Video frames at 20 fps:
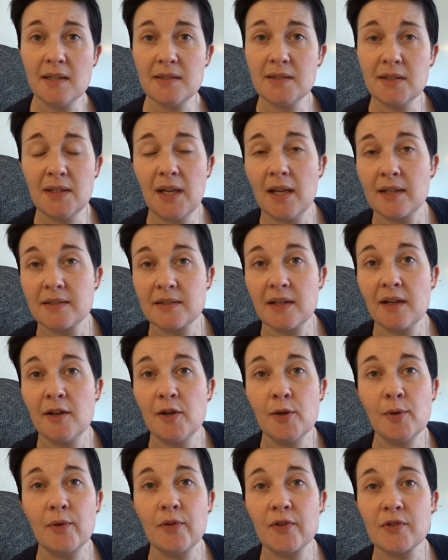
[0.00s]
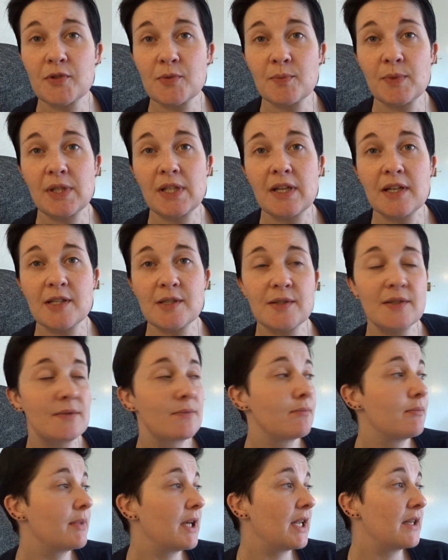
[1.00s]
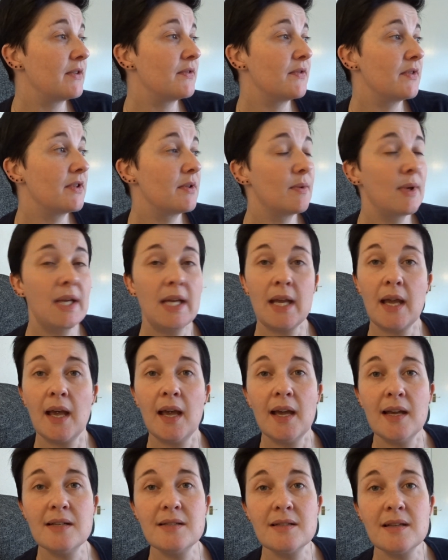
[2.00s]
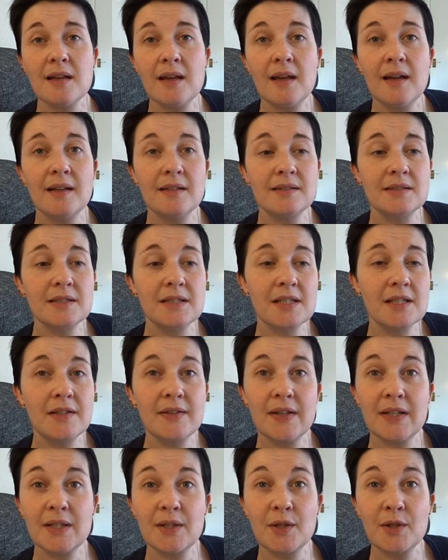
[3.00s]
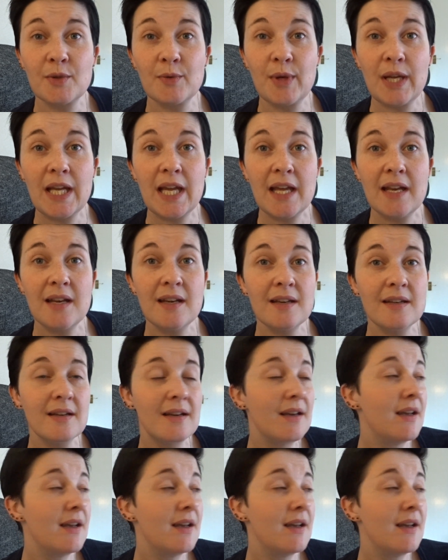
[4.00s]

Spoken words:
So yes, I hope you've got something nice planned for the week ahead and that you had a good weekend.